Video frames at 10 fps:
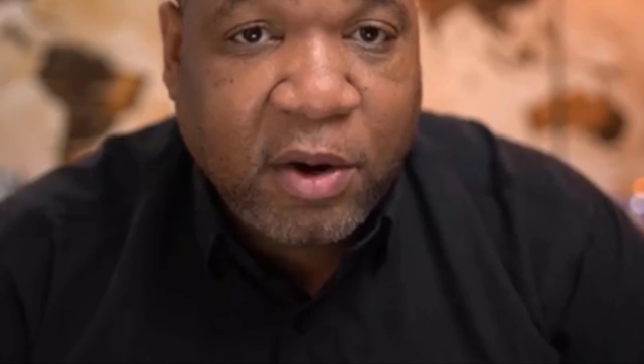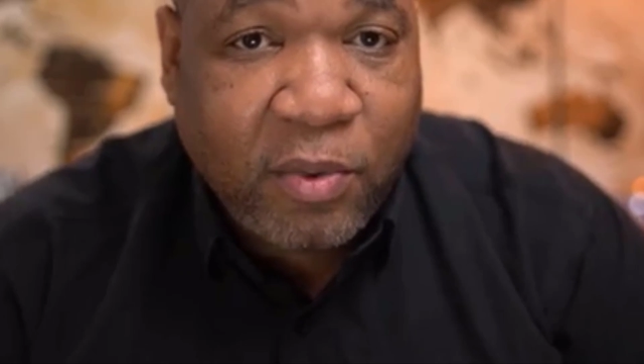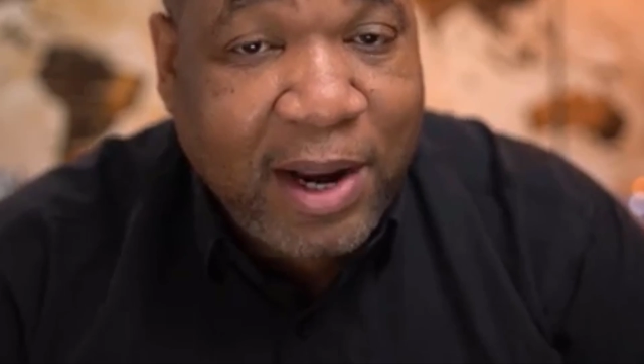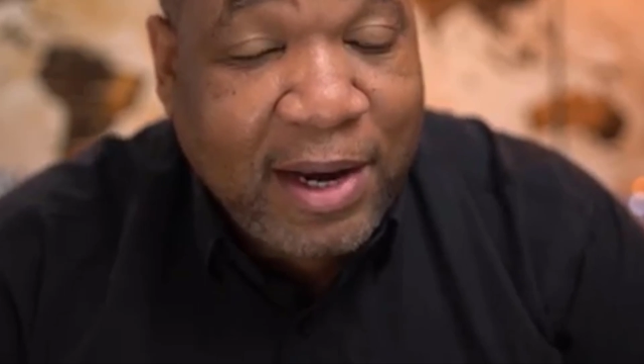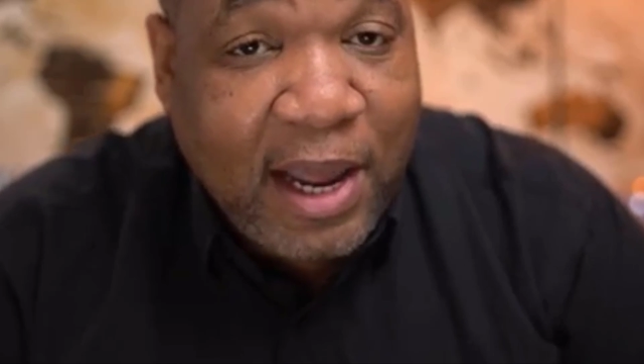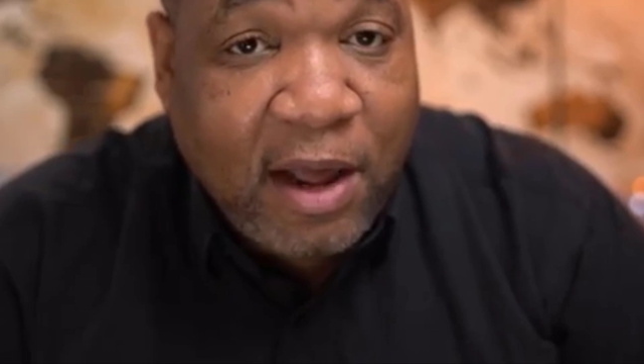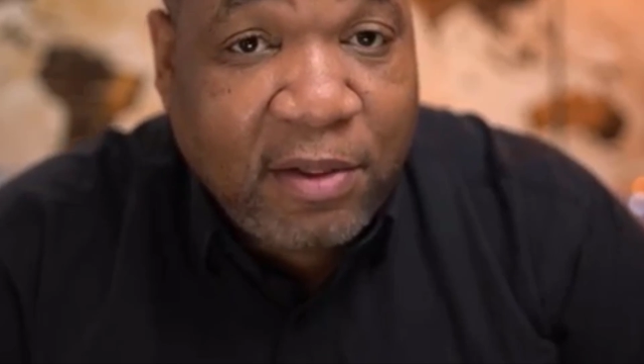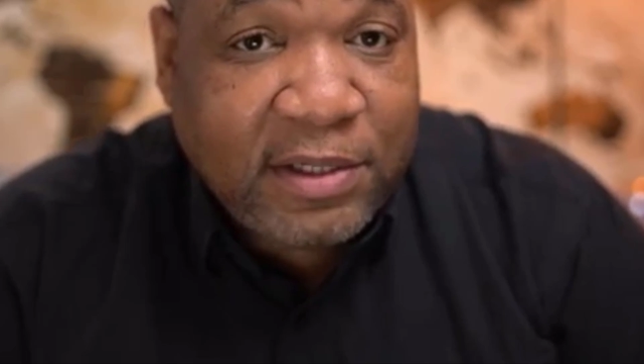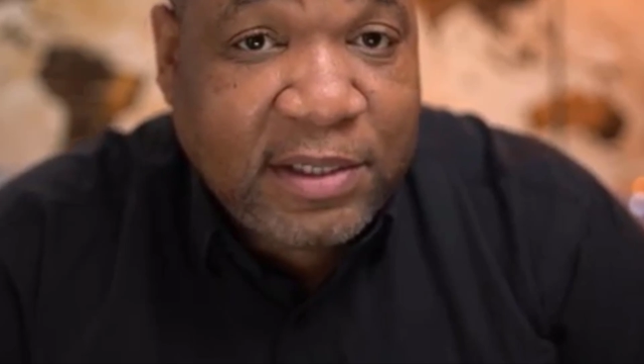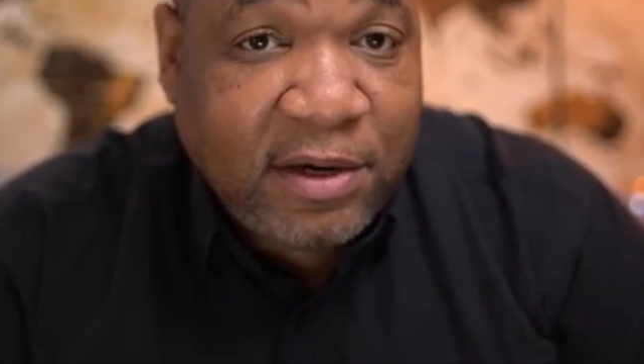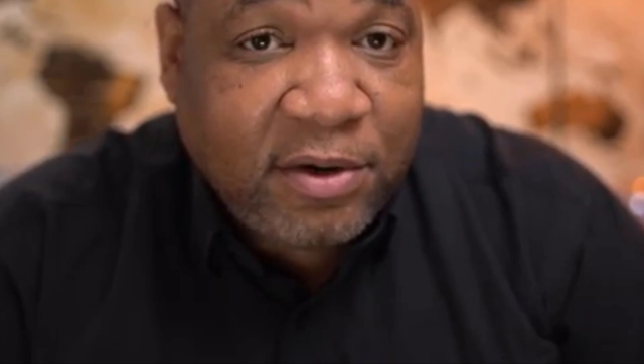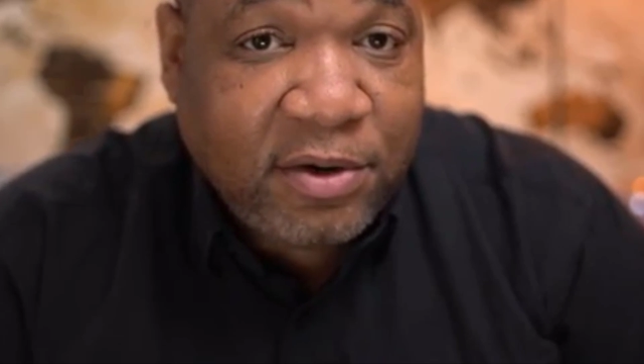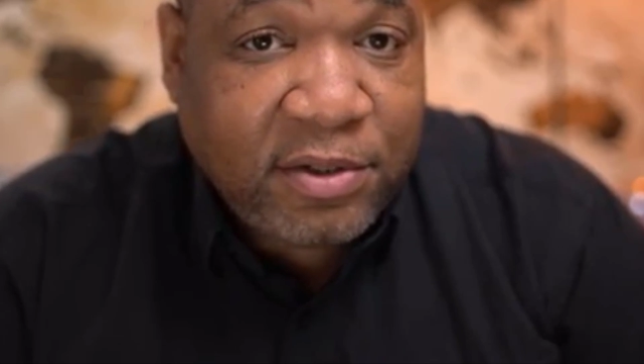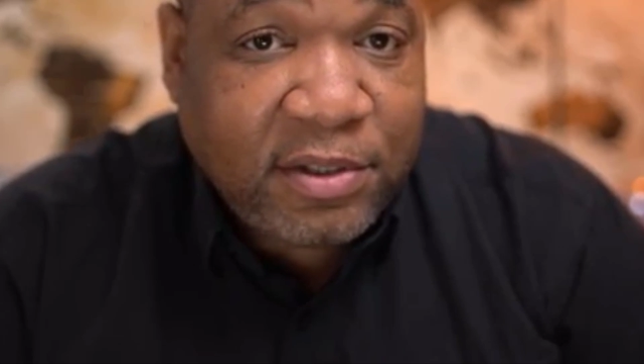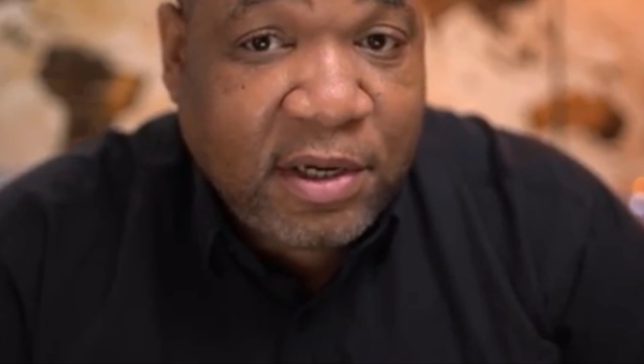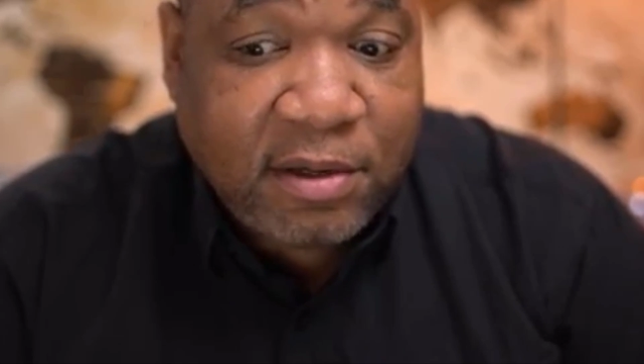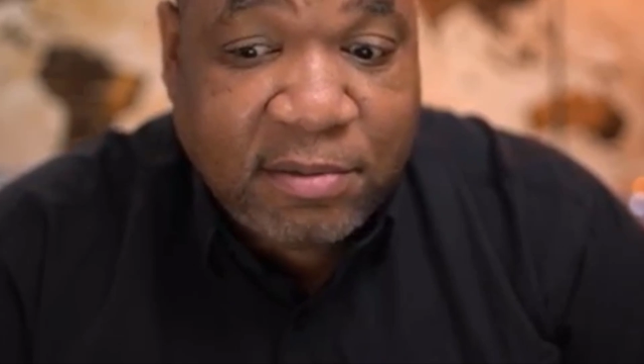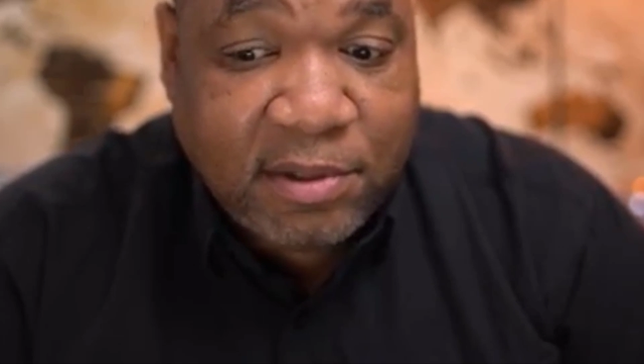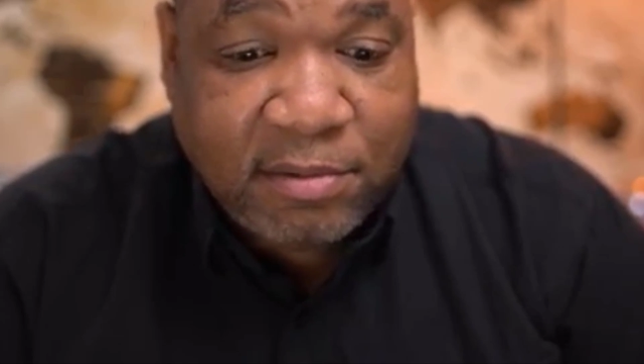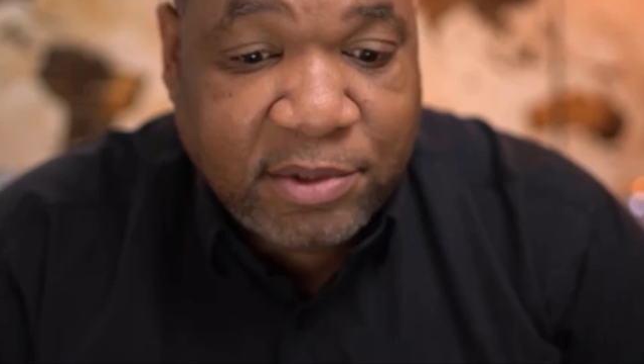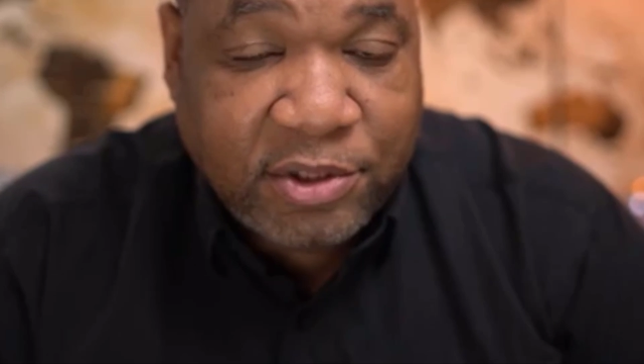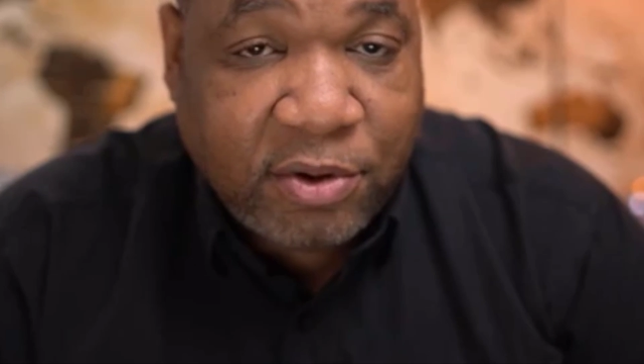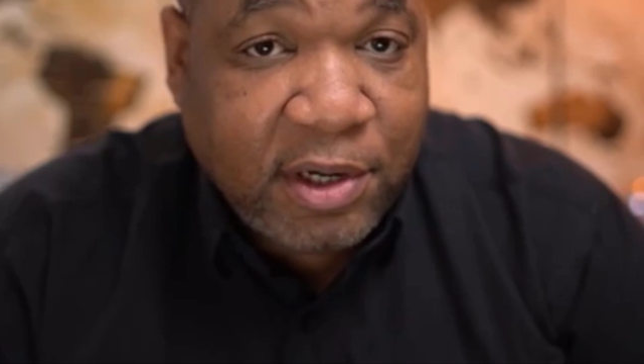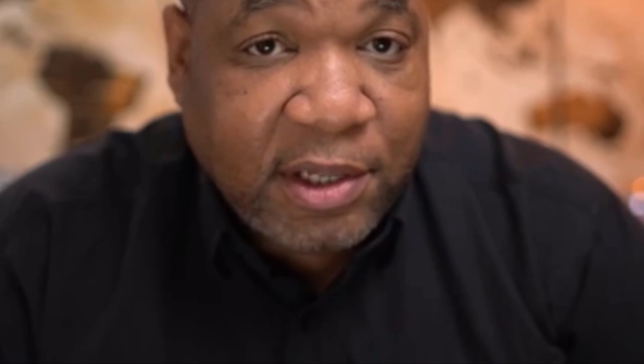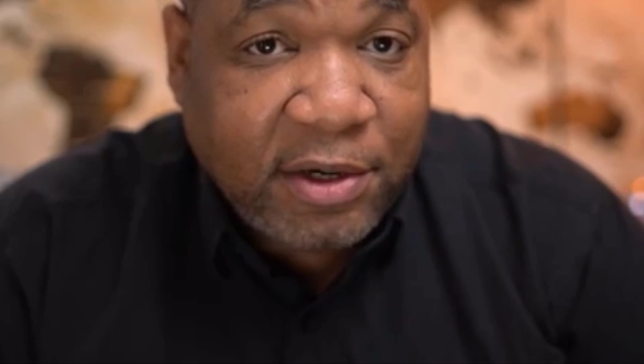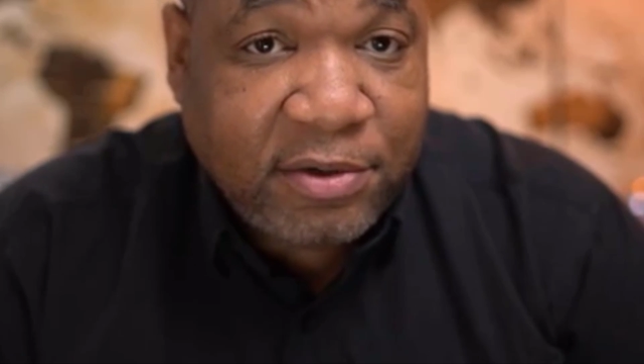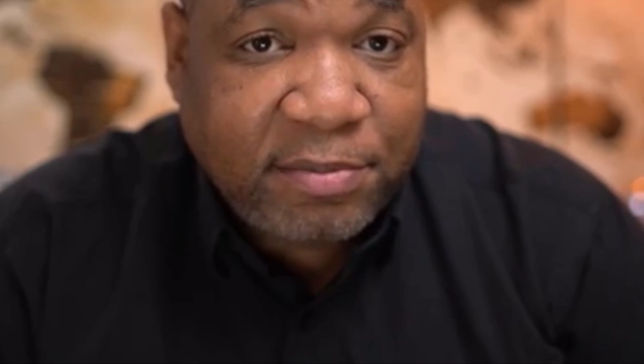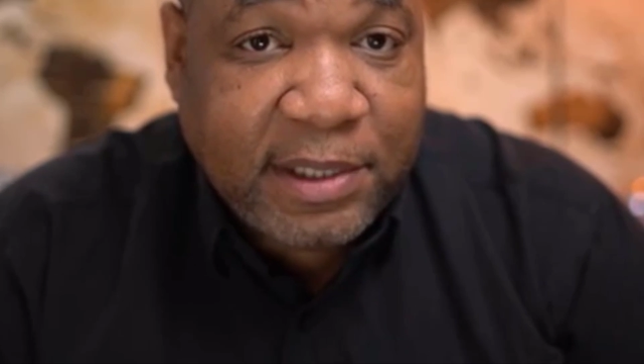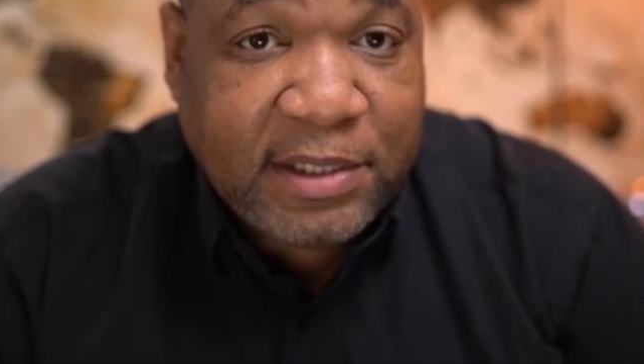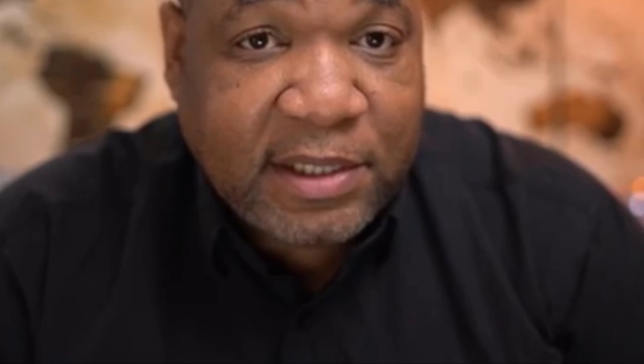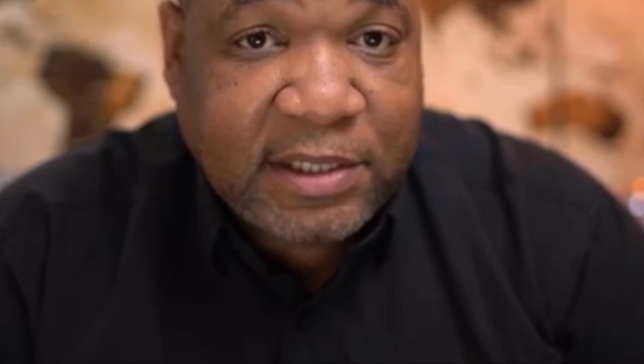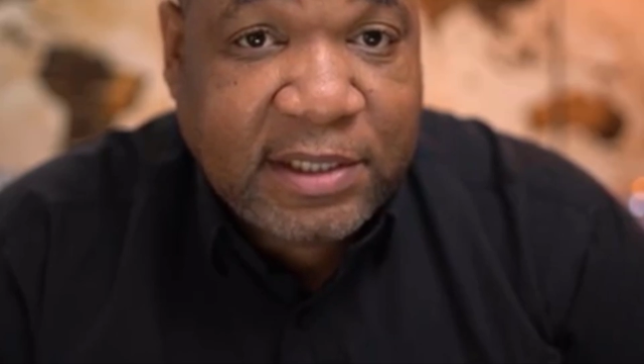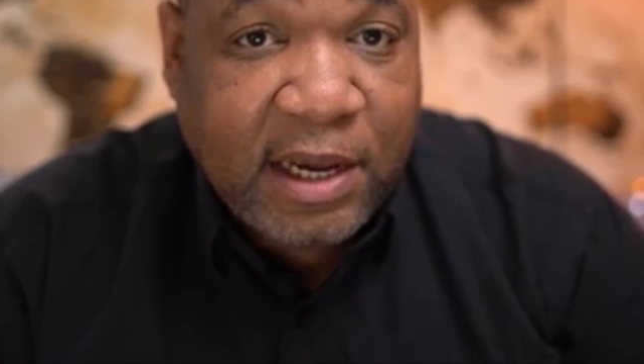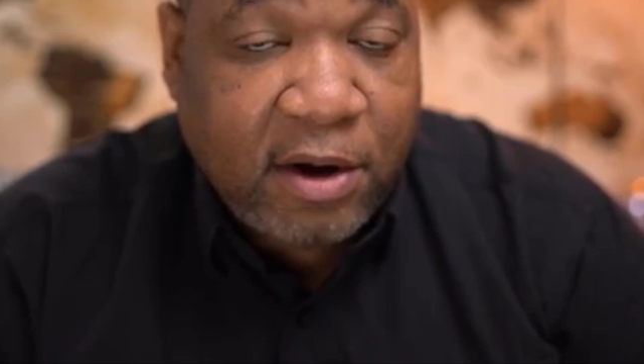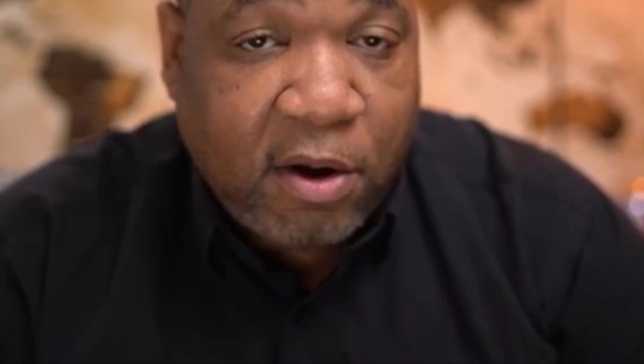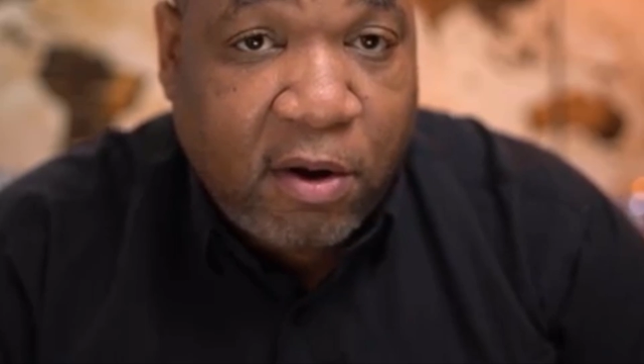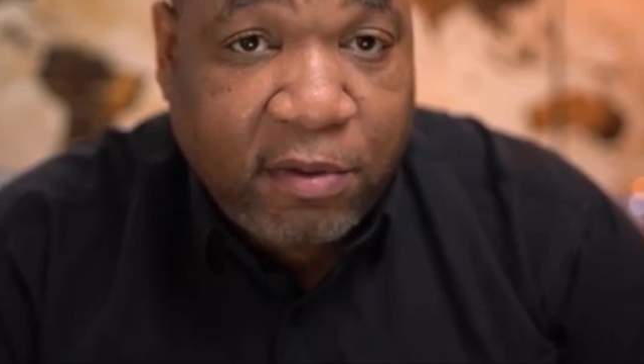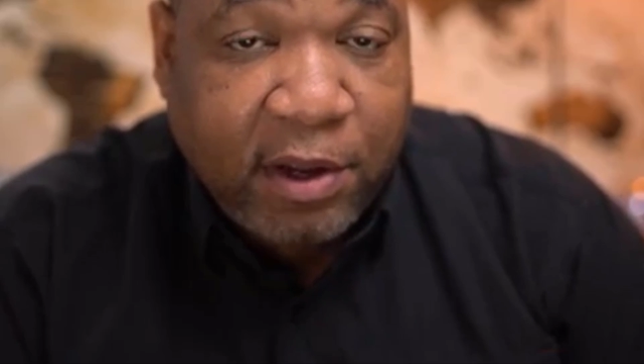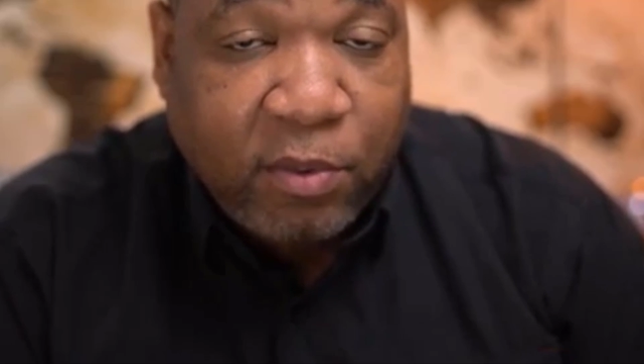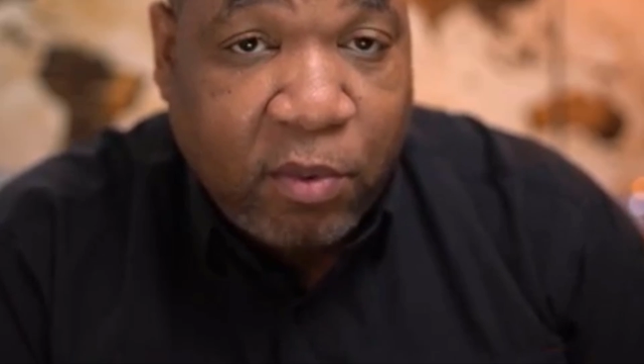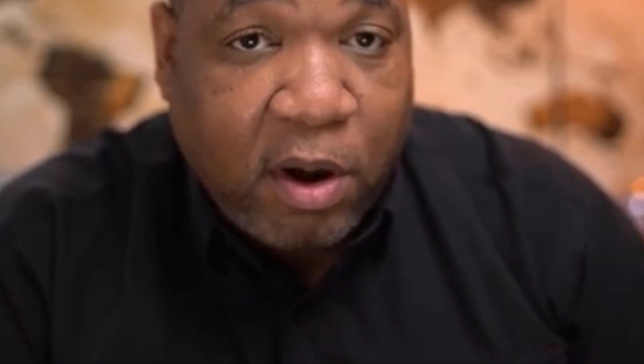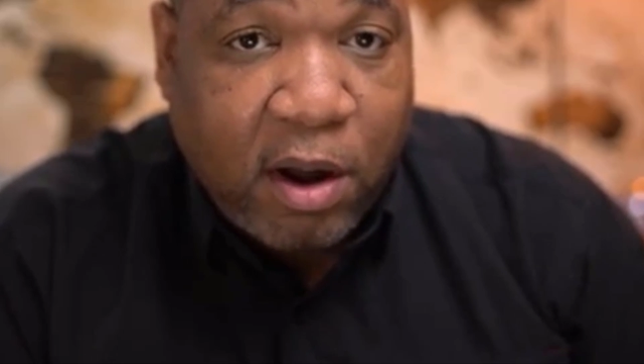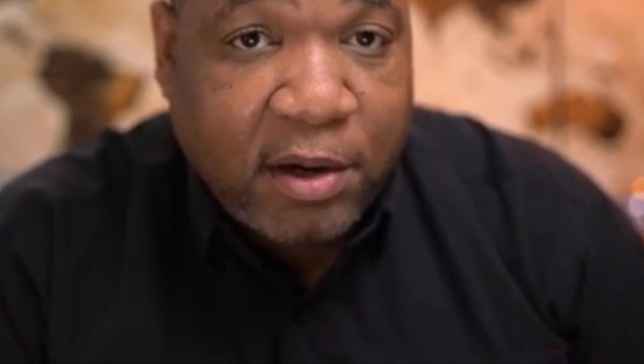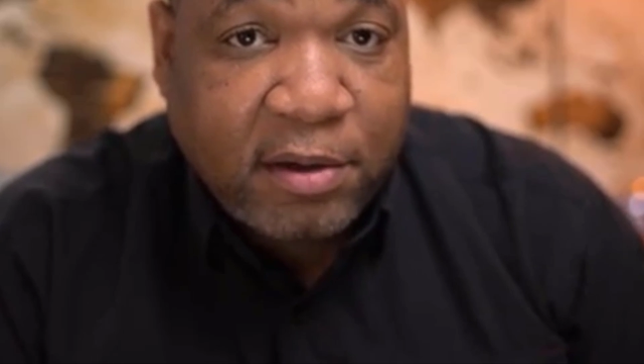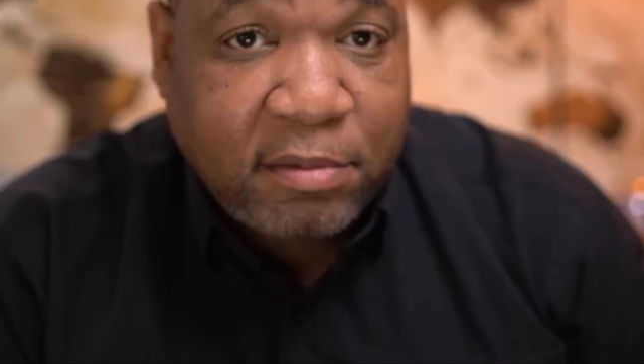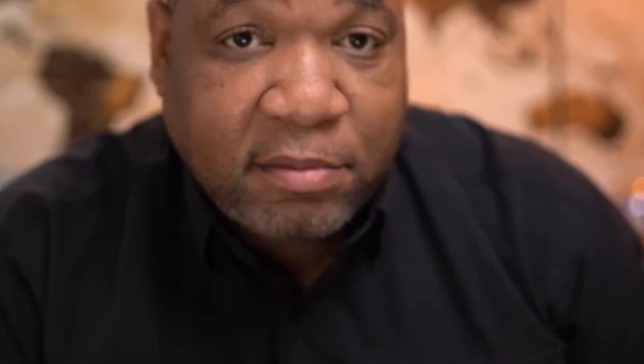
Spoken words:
Right now, the senators, the majority leader is basically saying all they want,